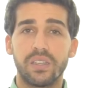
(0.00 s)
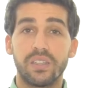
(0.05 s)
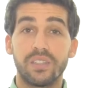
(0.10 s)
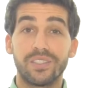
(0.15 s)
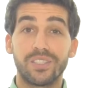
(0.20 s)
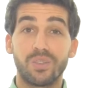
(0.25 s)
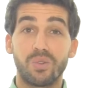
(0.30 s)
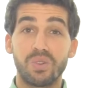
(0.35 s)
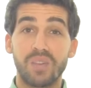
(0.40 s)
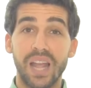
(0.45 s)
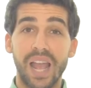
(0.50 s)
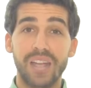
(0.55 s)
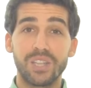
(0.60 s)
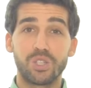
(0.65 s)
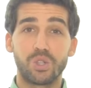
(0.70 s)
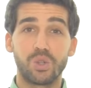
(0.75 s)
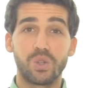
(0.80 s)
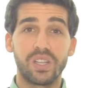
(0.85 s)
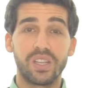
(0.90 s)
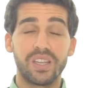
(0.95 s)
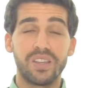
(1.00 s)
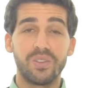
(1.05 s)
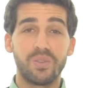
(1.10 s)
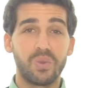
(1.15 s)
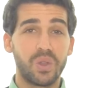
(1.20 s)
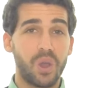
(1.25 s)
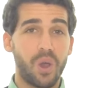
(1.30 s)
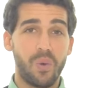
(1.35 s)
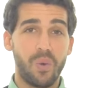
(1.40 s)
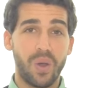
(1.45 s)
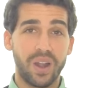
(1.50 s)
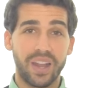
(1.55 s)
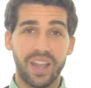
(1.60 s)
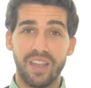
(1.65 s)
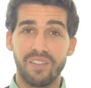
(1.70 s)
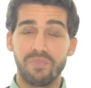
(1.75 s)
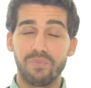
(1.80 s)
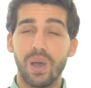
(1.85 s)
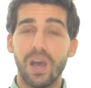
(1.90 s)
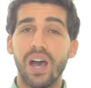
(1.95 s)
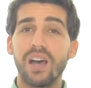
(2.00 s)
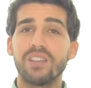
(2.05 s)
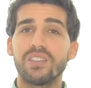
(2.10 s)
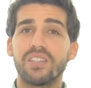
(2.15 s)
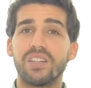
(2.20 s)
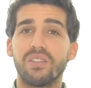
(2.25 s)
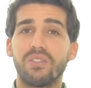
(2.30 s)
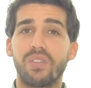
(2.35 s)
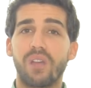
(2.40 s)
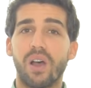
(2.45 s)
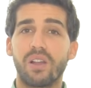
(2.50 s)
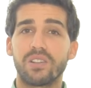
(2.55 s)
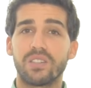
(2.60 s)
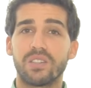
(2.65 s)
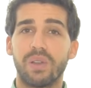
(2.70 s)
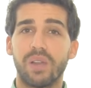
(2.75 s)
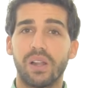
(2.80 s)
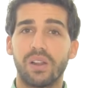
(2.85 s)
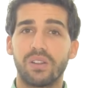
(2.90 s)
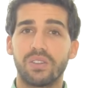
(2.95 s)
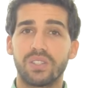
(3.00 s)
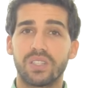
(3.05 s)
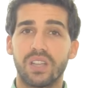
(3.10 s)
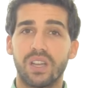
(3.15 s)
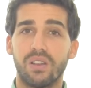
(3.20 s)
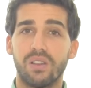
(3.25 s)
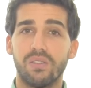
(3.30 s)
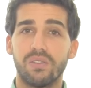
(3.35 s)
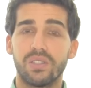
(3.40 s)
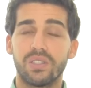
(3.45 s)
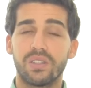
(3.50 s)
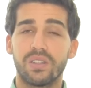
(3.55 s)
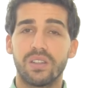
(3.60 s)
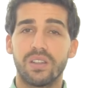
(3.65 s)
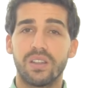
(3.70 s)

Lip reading: So naturally, we all want to have positive thoughts about ourselves.